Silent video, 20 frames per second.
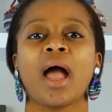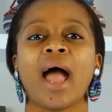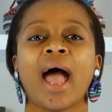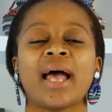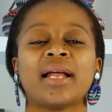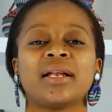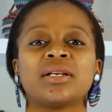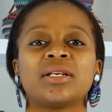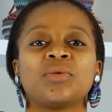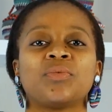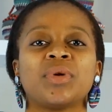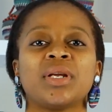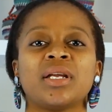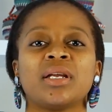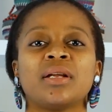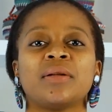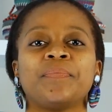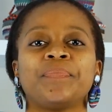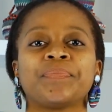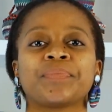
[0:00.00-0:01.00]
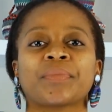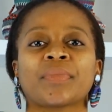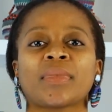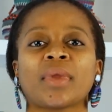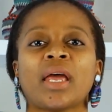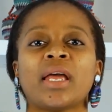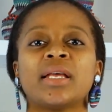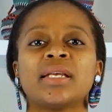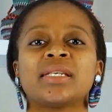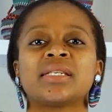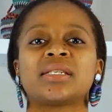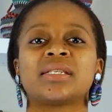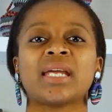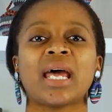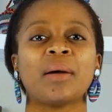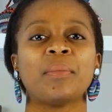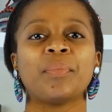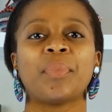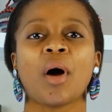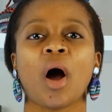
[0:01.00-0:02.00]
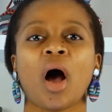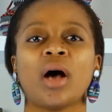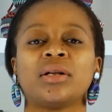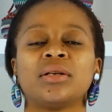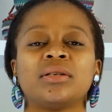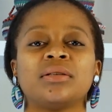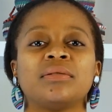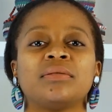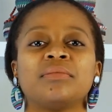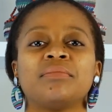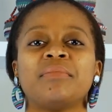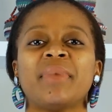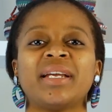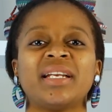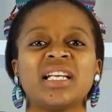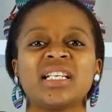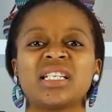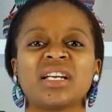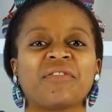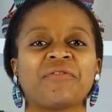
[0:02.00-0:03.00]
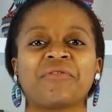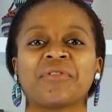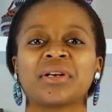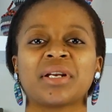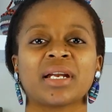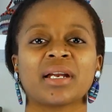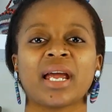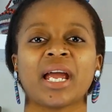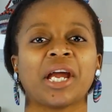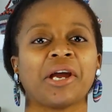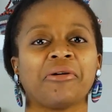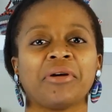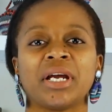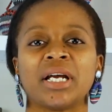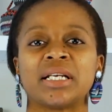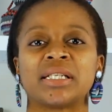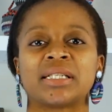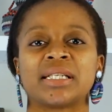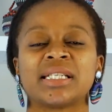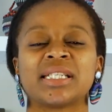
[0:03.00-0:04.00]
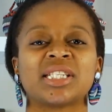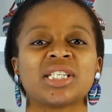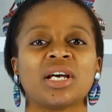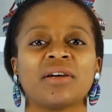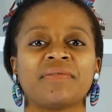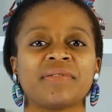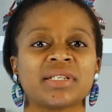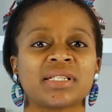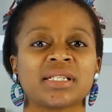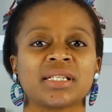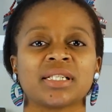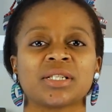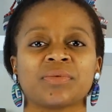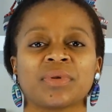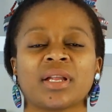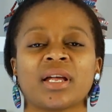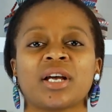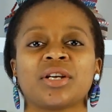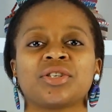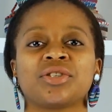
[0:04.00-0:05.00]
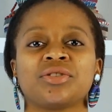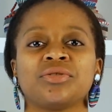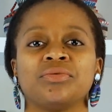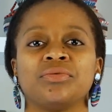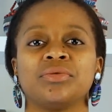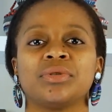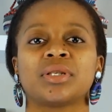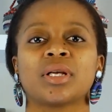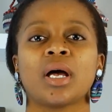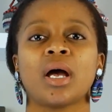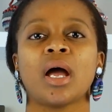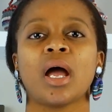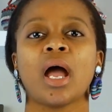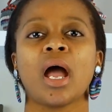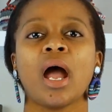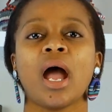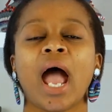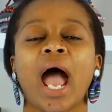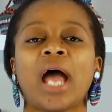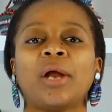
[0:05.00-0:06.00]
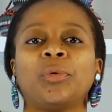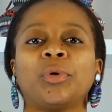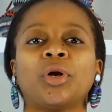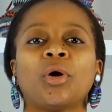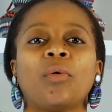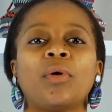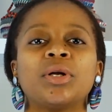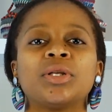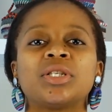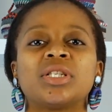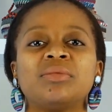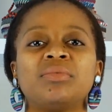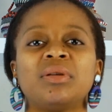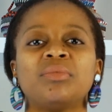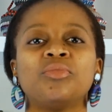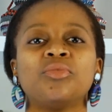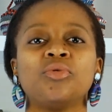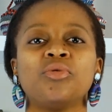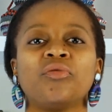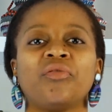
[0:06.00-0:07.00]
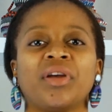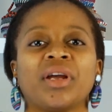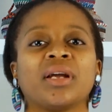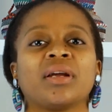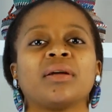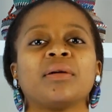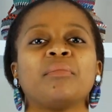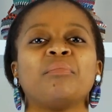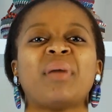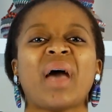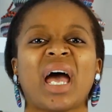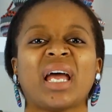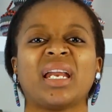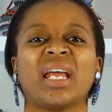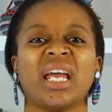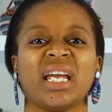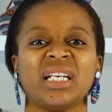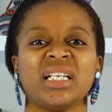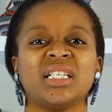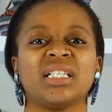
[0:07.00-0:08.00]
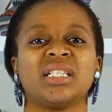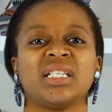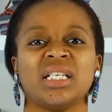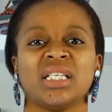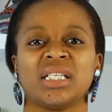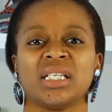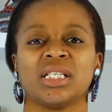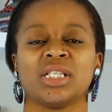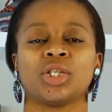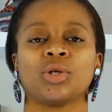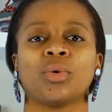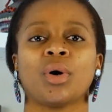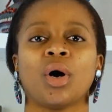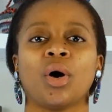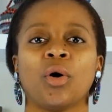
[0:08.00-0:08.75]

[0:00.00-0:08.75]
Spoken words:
and we stamp on many different areas and surfaces with our shoes. And we don't want to be moving bad energies into our